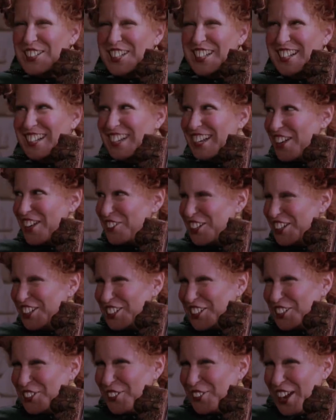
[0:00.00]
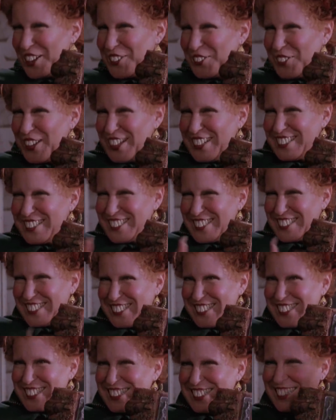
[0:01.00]
What a clever little white
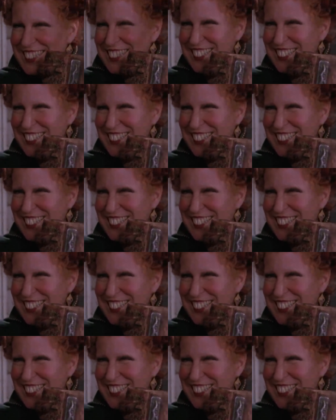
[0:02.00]
witch!